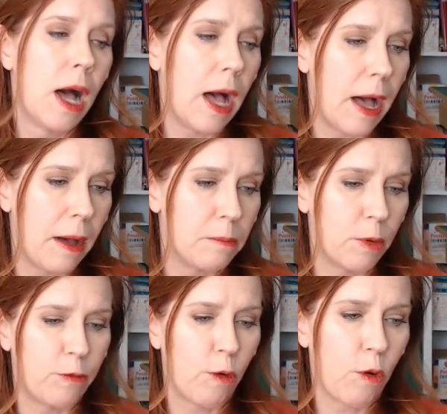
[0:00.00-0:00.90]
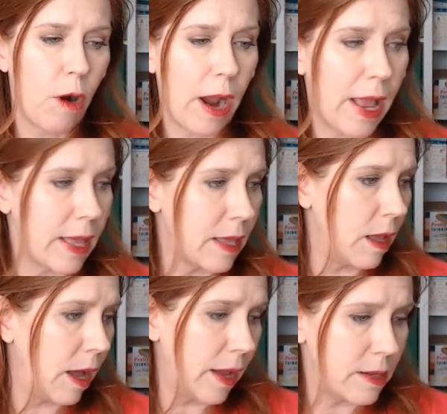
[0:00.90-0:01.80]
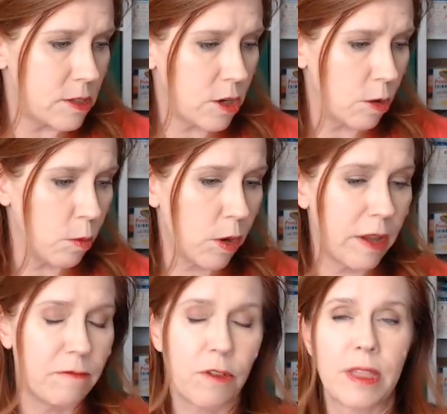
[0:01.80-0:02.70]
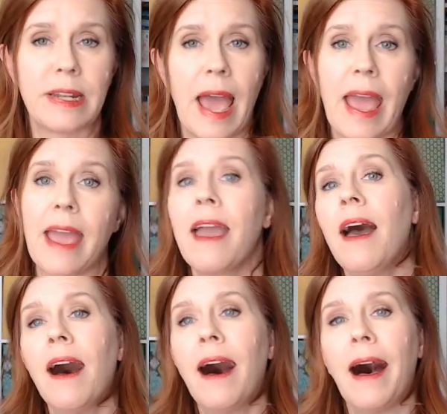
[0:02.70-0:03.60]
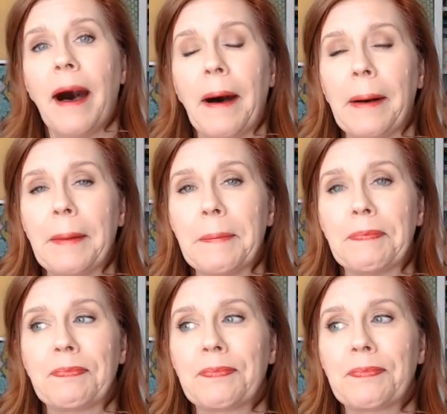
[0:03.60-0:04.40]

um, before I, I start working for the day. Um,